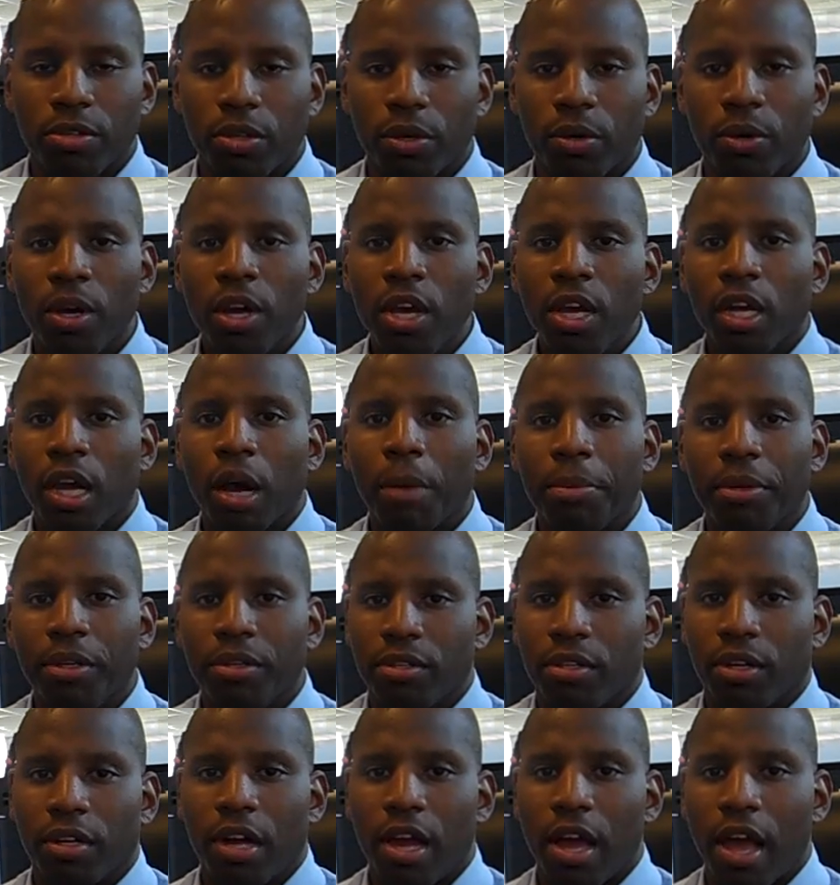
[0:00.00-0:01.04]
So
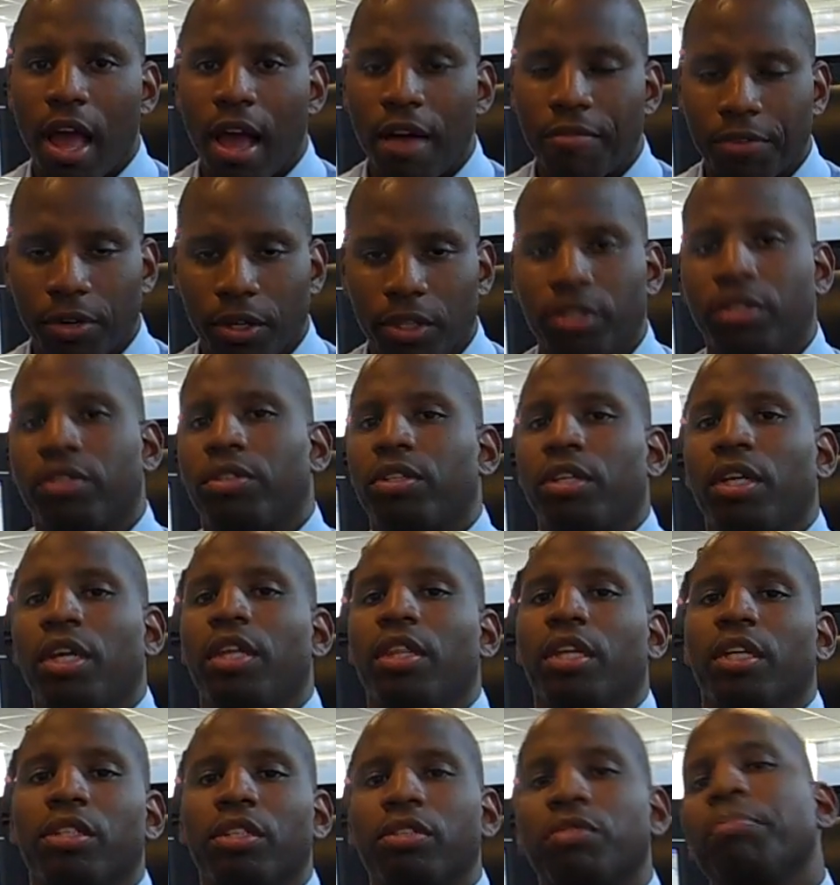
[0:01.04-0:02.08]
companies have urgency;
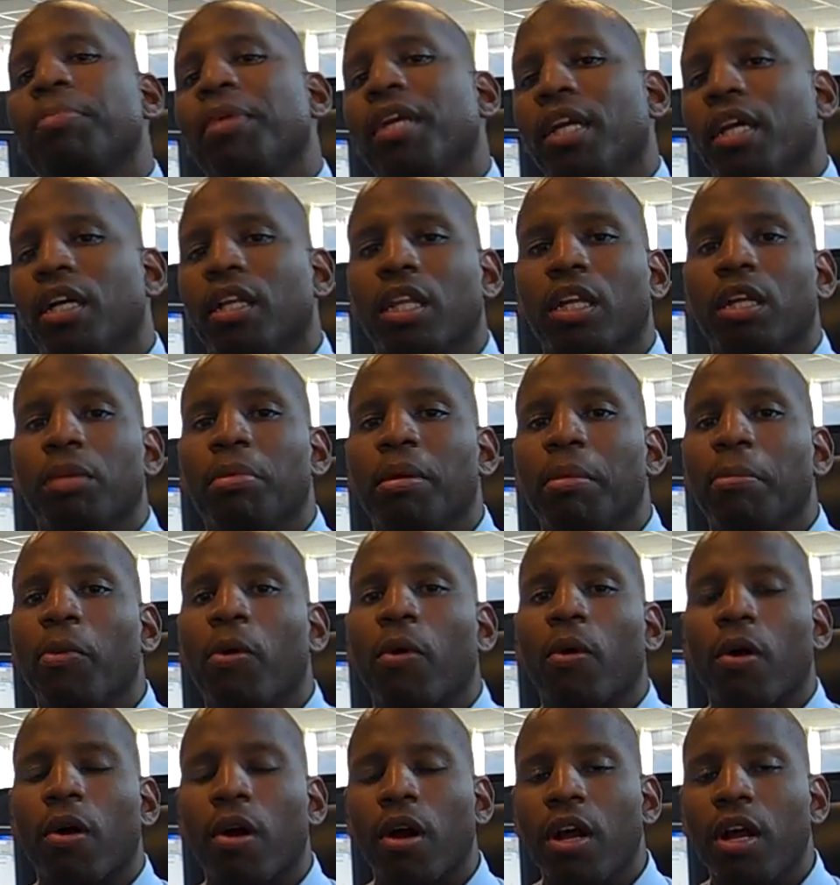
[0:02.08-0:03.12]
they're just being a little bit
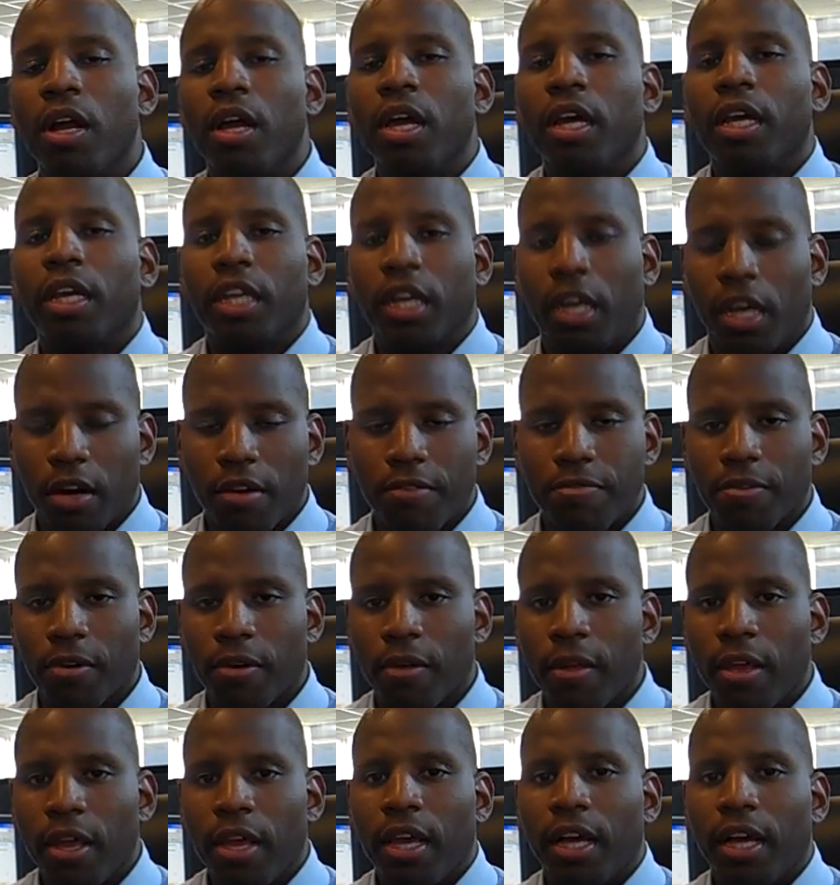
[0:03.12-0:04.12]
more careful.